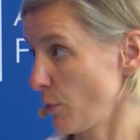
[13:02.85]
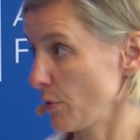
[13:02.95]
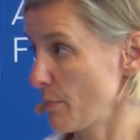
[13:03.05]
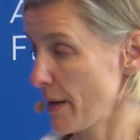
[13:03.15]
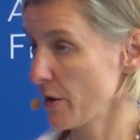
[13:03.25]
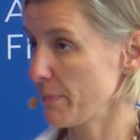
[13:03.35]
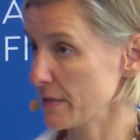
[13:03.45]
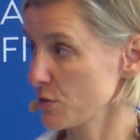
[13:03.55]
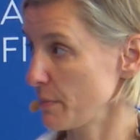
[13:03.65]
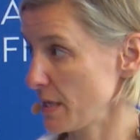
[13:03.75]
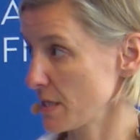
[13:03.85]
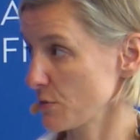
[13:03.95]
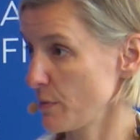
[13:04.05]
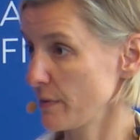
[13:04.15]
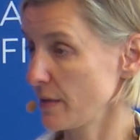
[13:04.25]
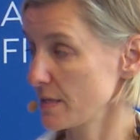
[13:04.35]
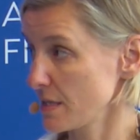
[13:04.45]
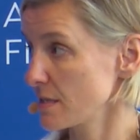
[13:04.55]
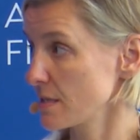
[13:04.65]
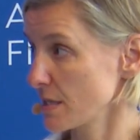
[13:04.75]
or on a pari passu basis with the
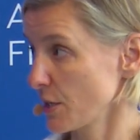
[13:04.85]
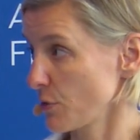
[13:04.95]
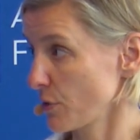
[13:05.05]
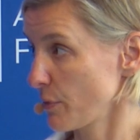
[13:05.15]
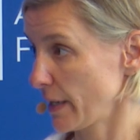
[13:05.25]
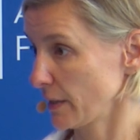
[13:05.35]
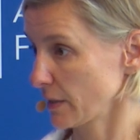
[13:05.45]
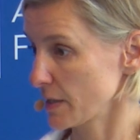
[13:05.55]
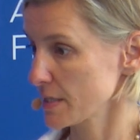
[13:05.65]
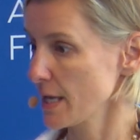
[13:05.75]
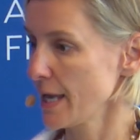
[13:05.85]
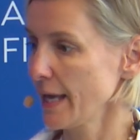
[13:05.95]
existing secured creditors